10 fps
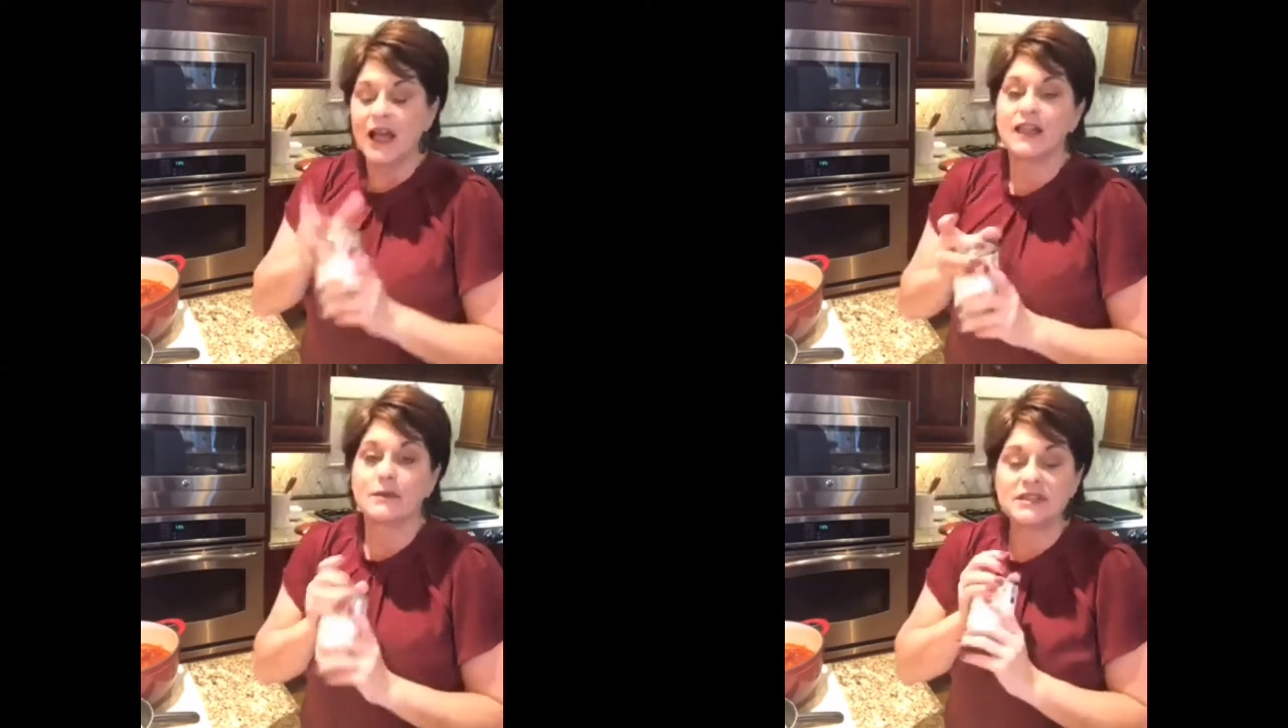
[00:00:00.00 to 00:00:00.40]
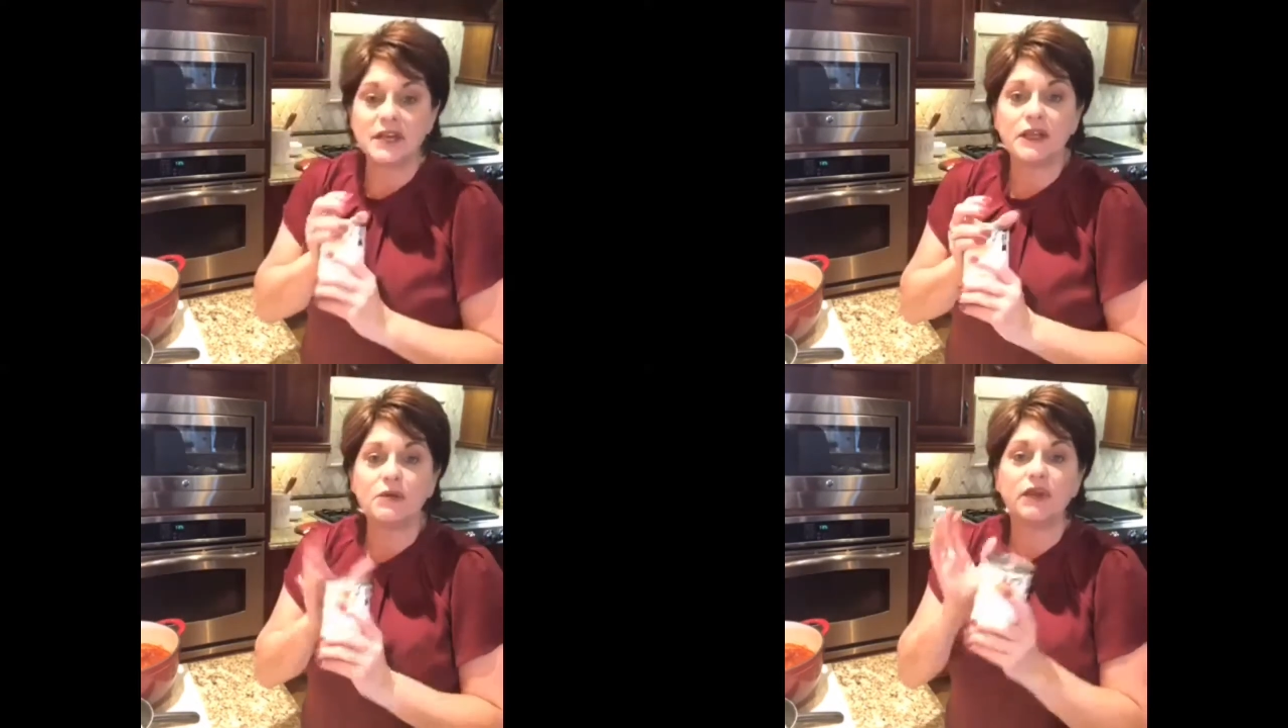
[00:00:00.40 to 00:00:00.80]
let me
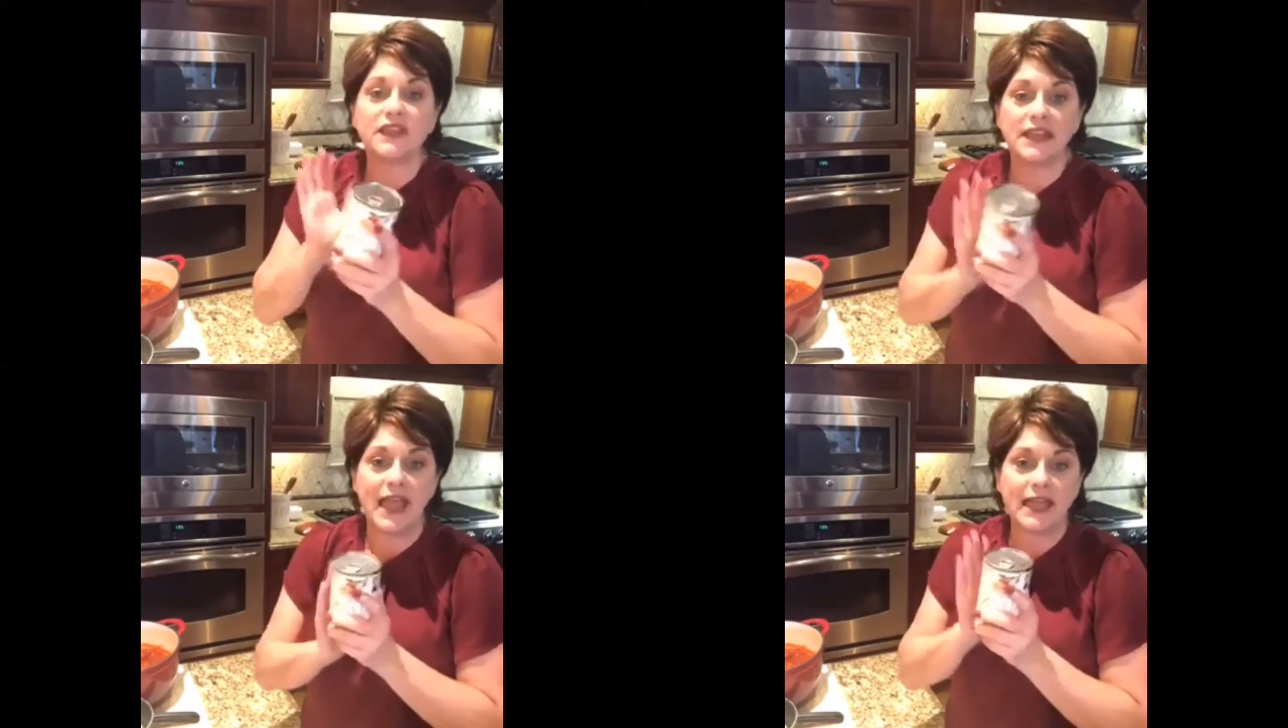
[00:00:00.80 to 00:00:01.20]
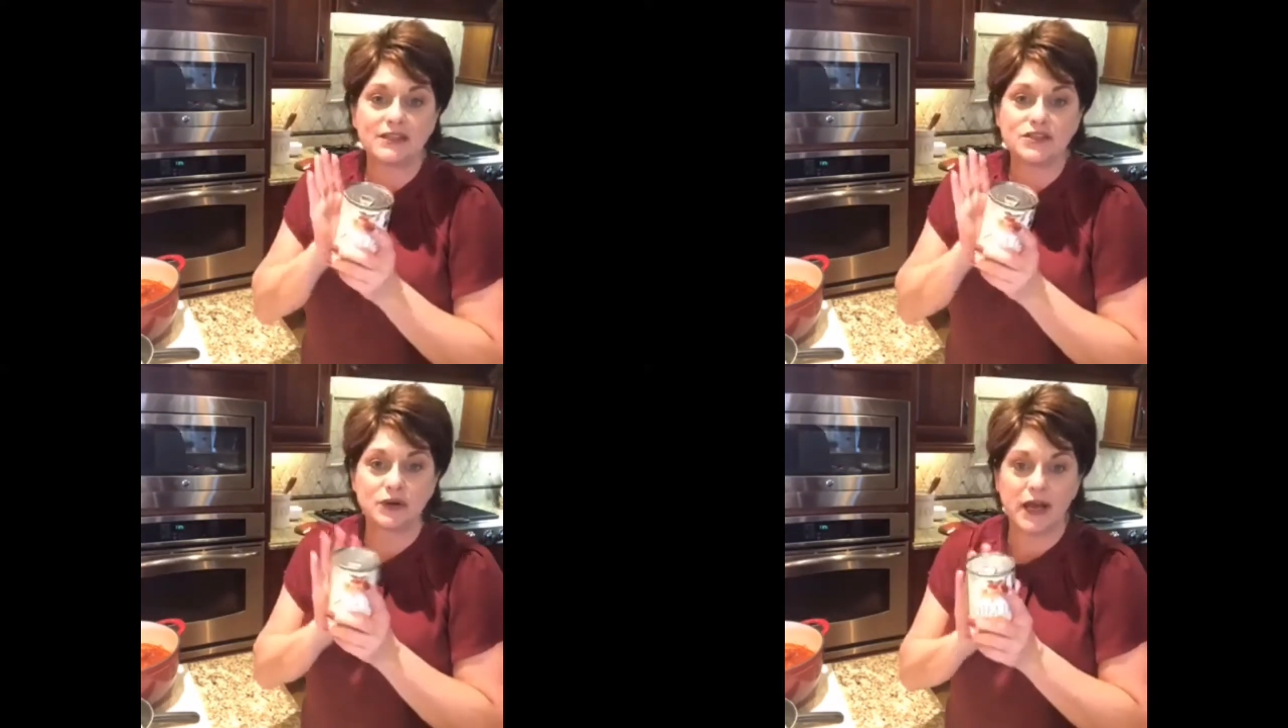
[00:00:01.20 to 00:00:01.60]
tell you what the
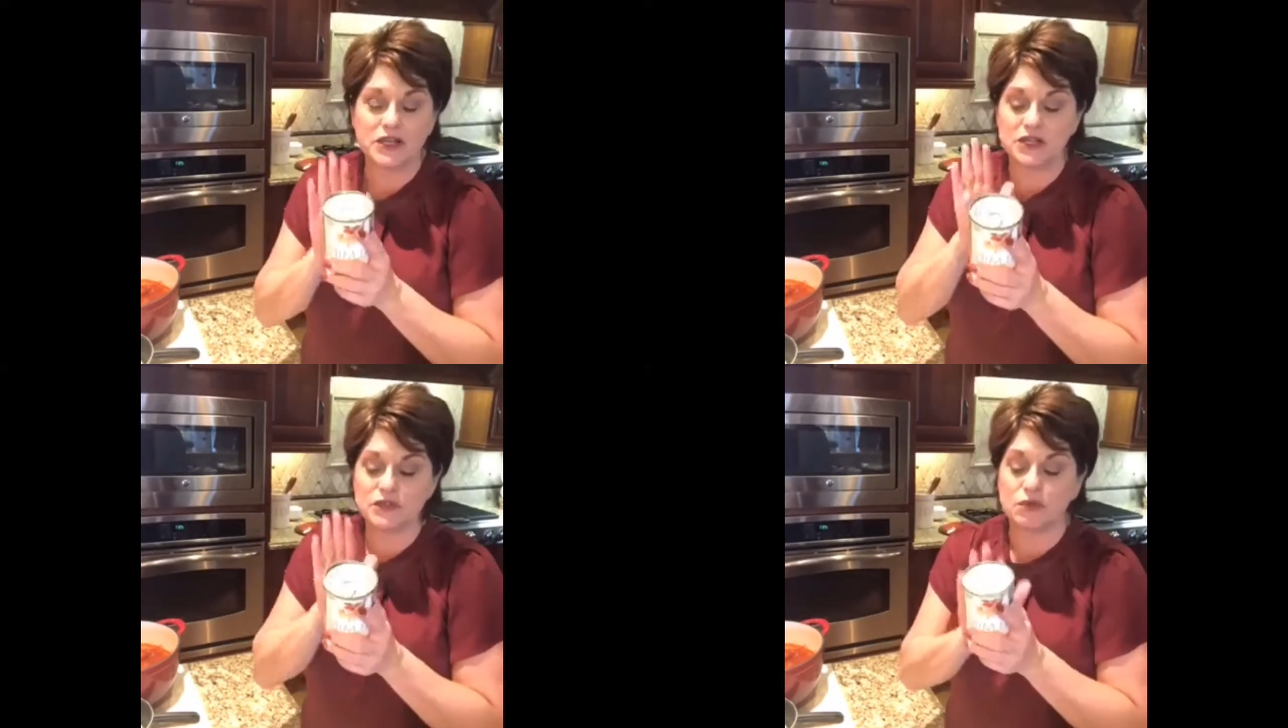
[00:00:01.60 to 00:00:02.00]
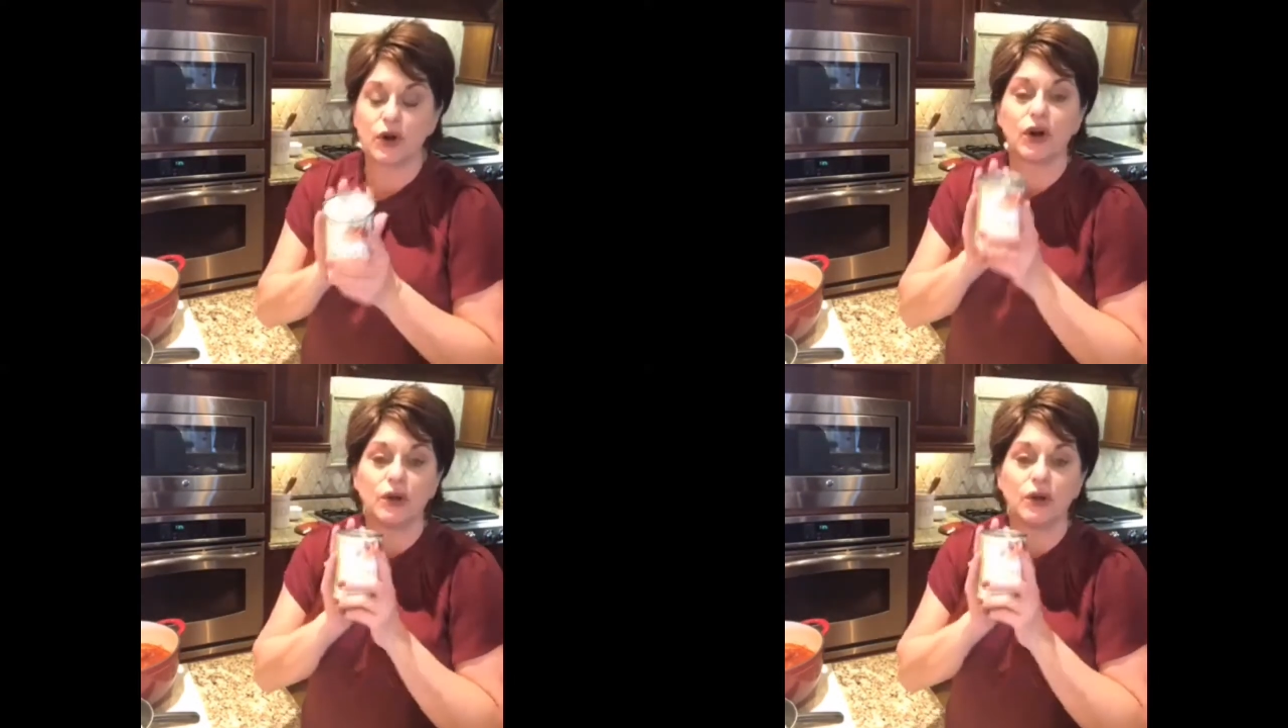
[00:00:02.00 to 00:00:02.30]
can's directions were